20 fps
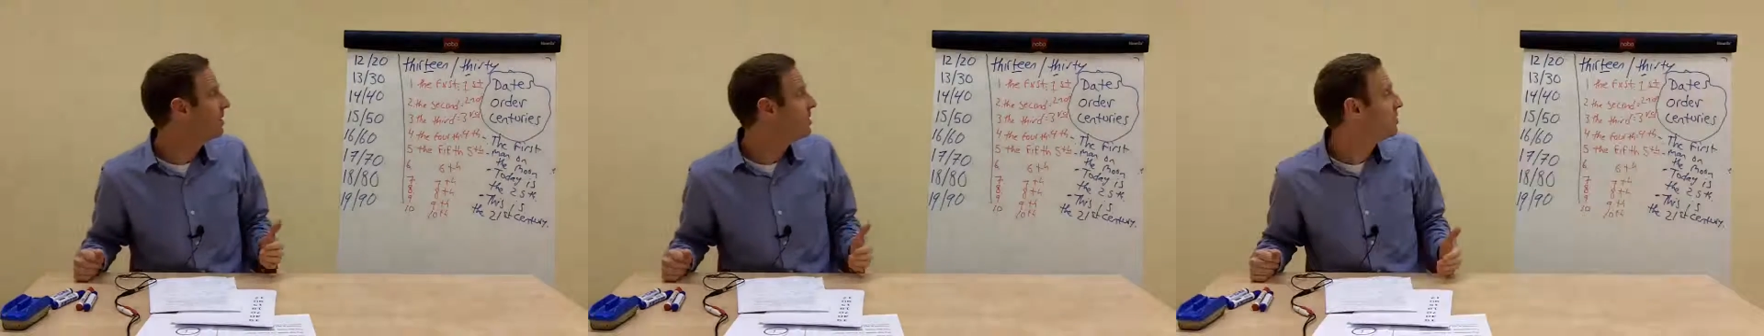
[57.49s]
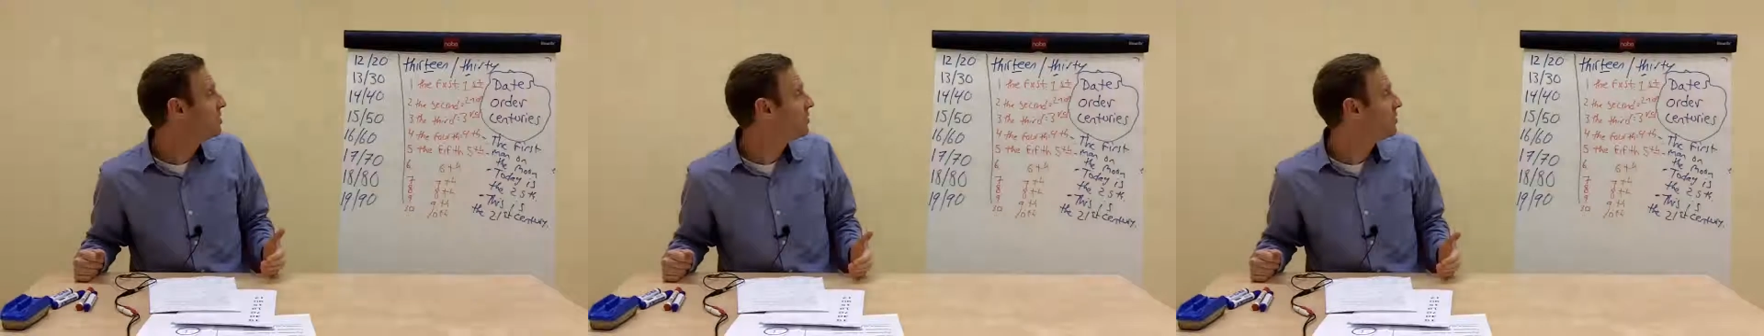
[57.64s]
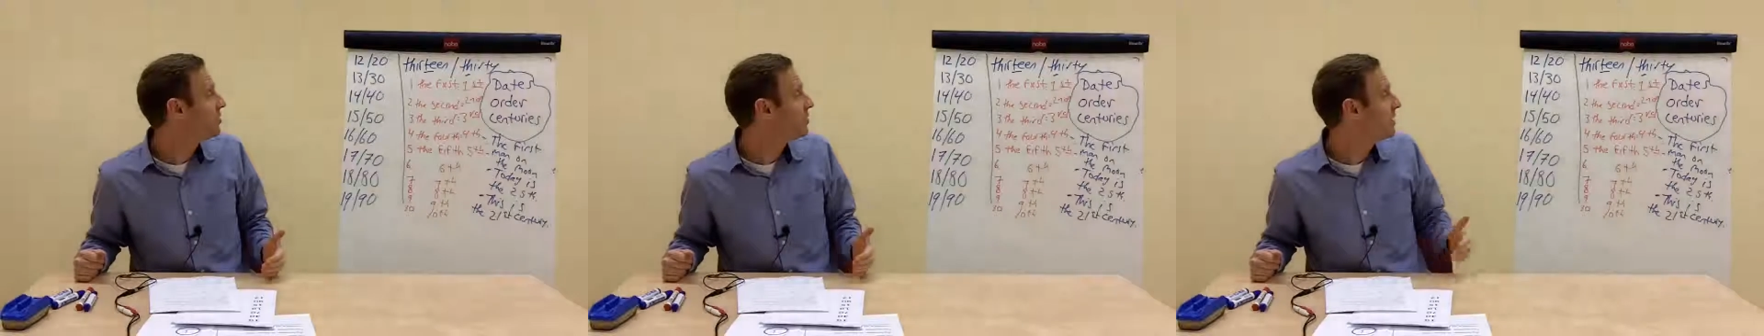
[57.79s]

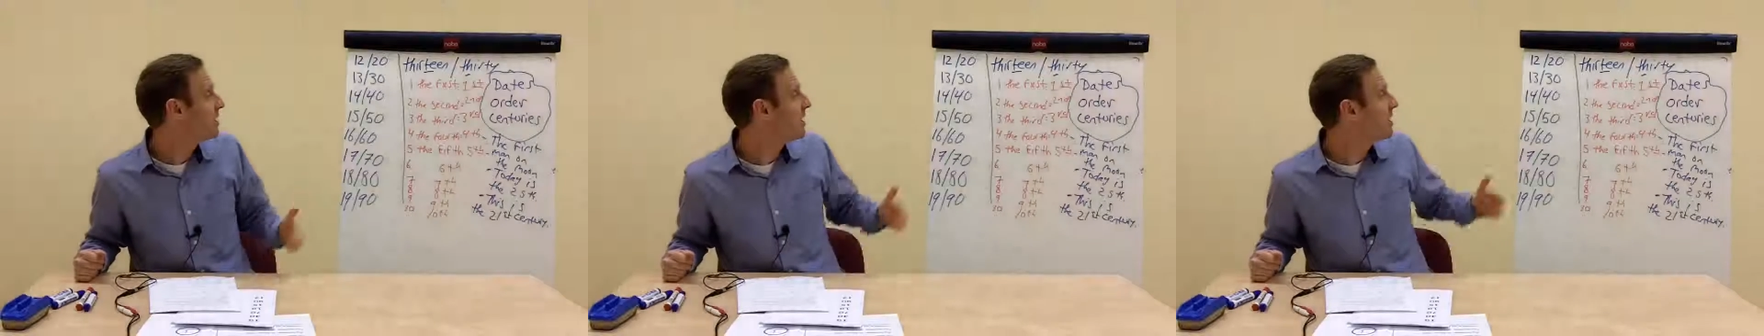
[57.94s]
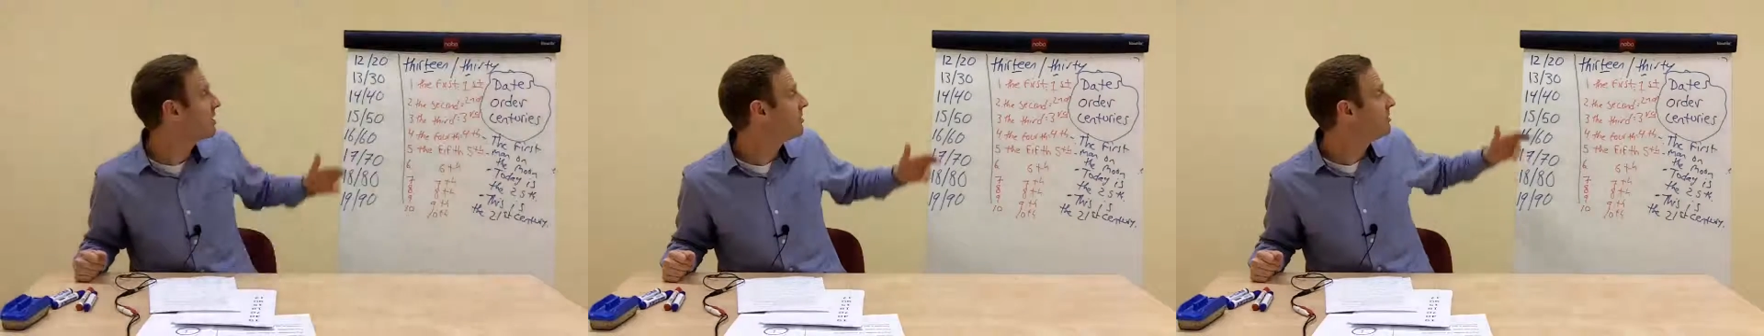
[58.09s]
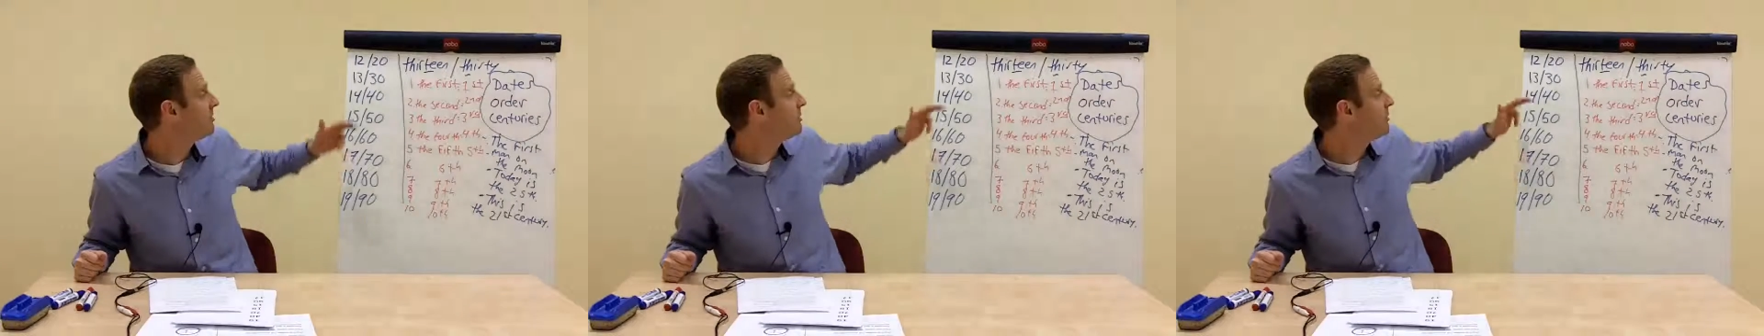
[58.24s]
So we
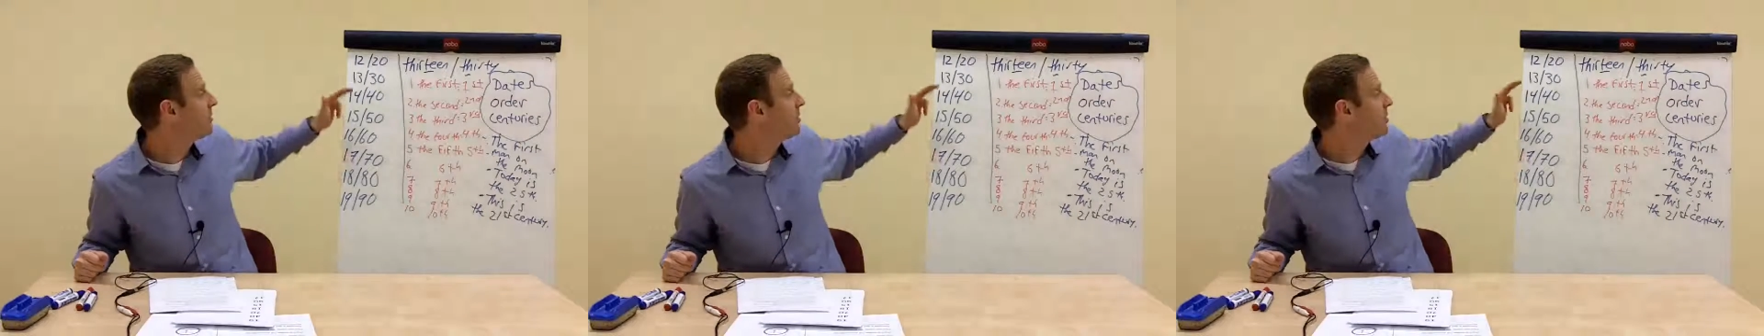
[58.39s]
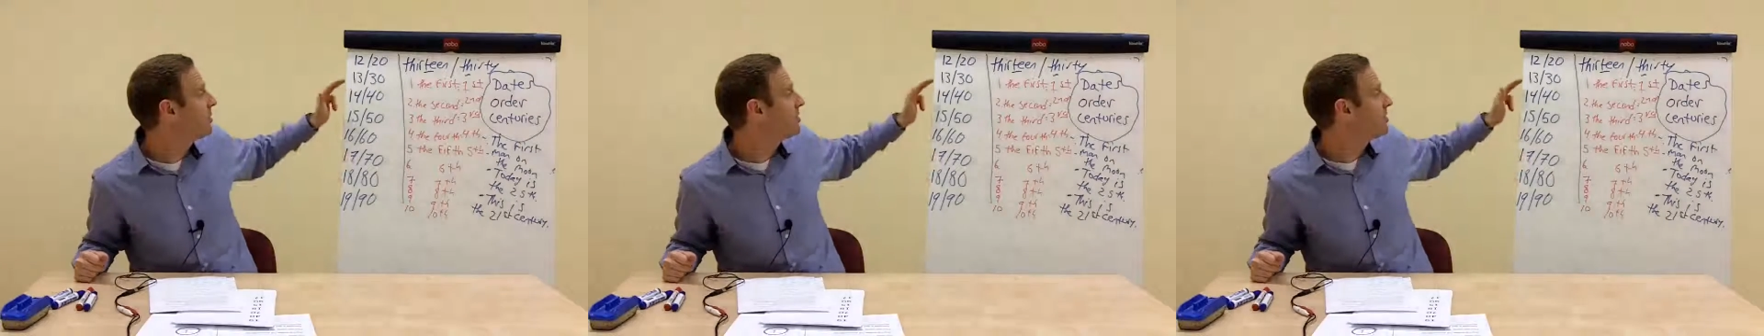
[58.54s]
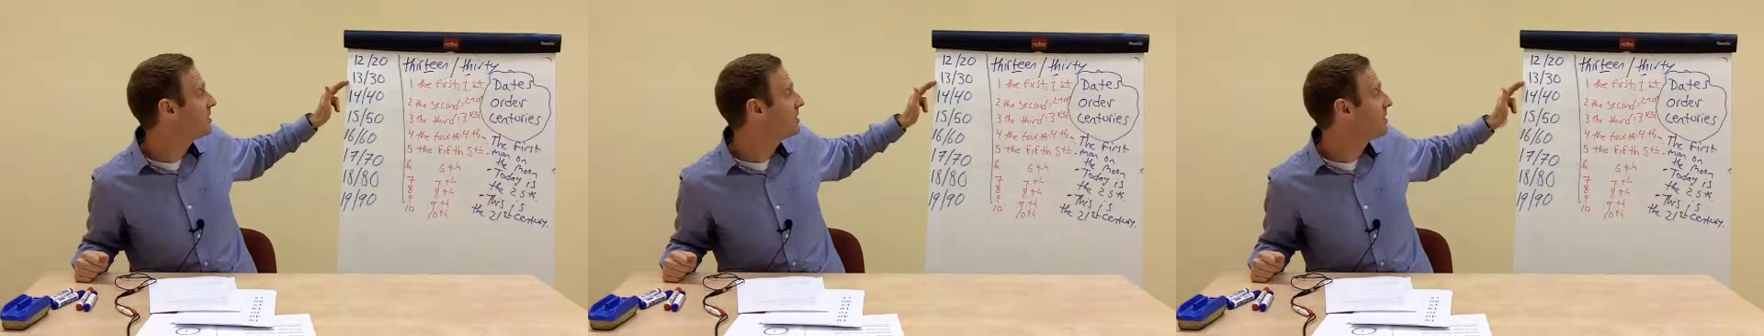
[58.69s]
have
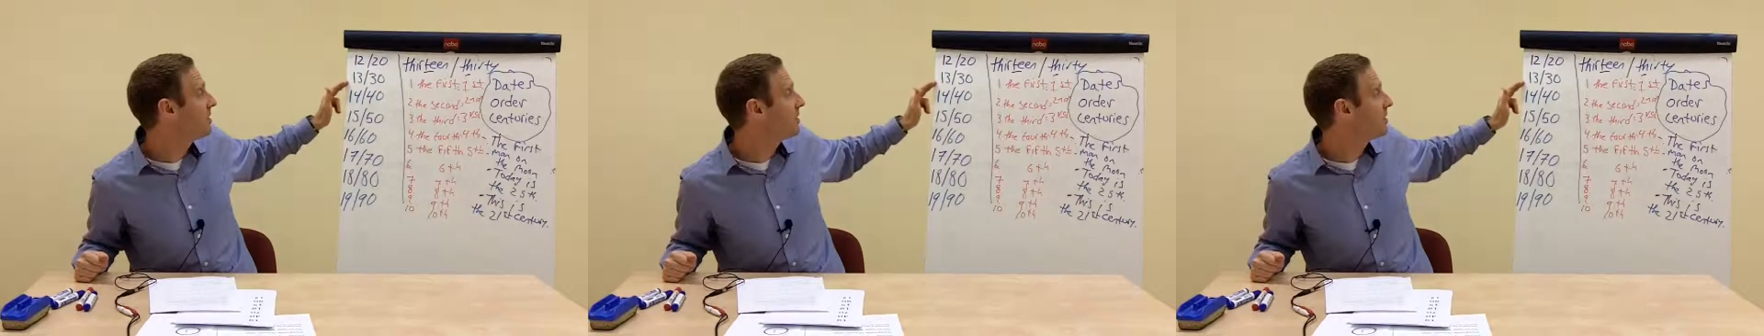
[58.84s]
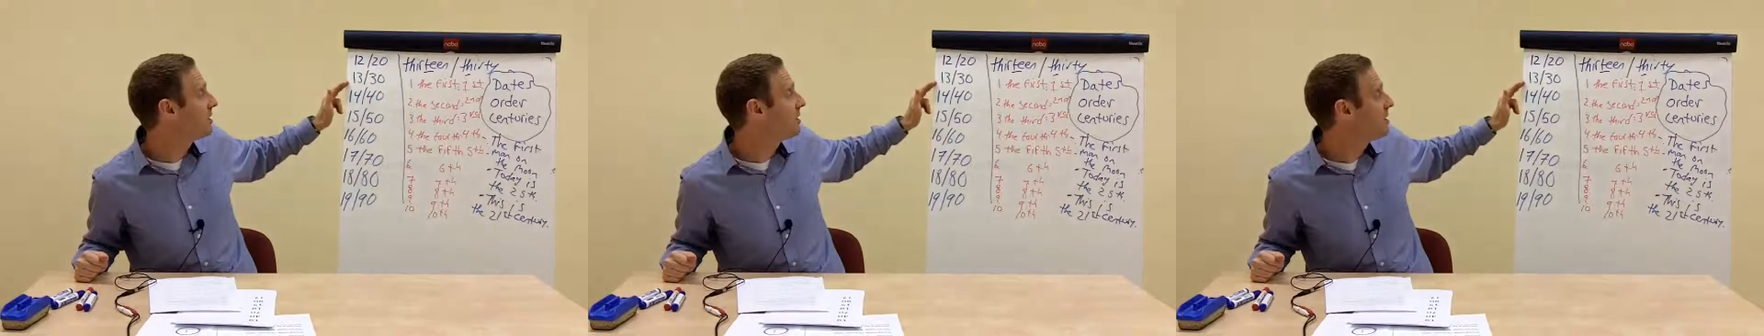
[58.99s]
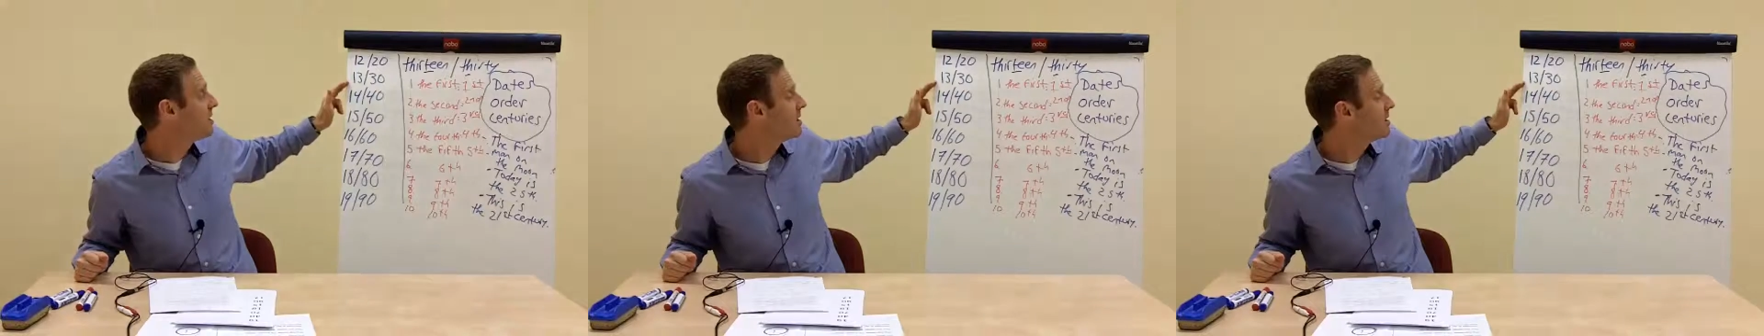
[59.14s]

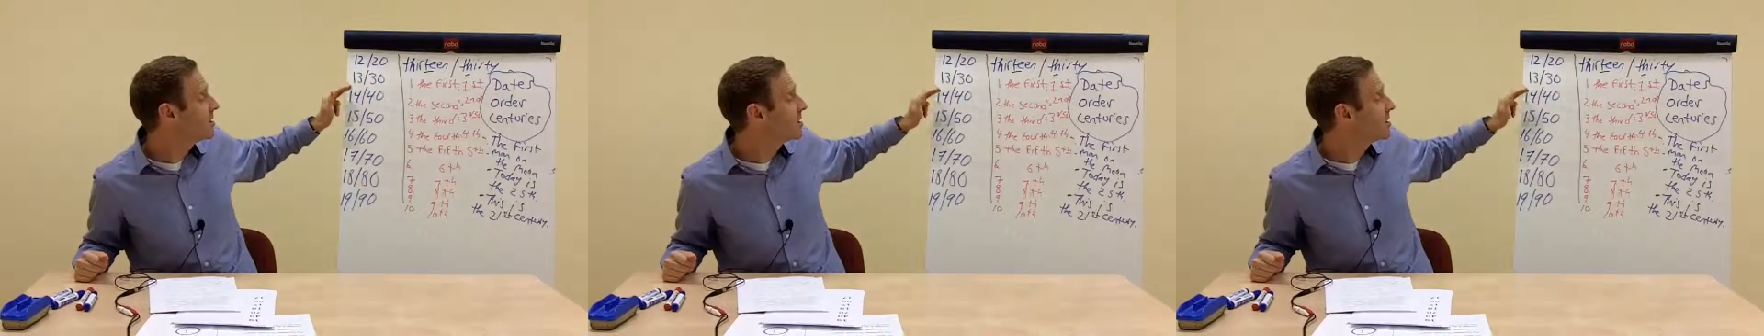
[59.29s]
13,